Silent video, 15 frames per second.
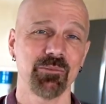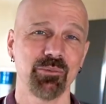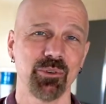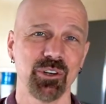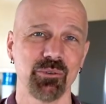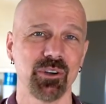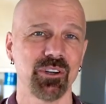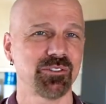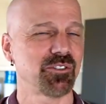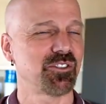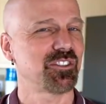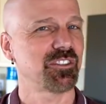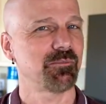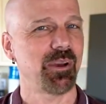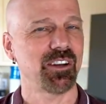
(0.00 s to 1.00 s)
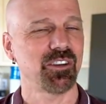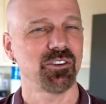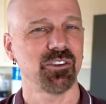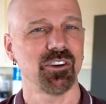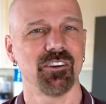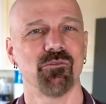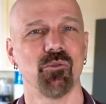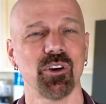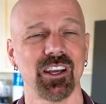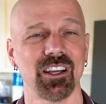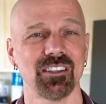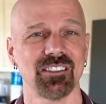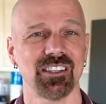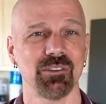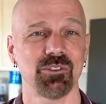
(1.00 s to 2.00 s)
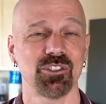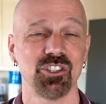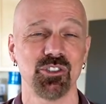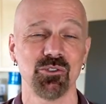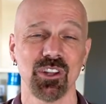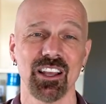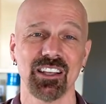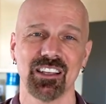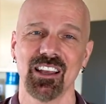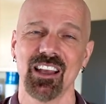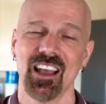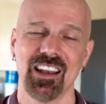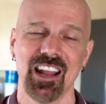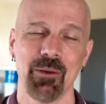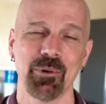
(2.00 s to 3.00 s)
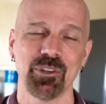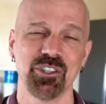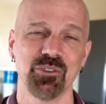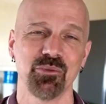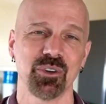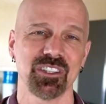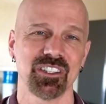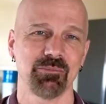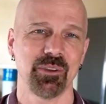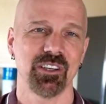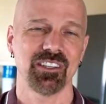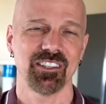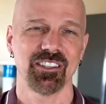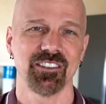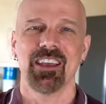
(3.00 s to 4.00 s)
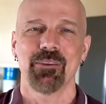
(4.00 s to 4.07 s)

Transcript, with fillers: did pretty well, so it's just a matter of what kind of sandwich you like and how much you want to spend.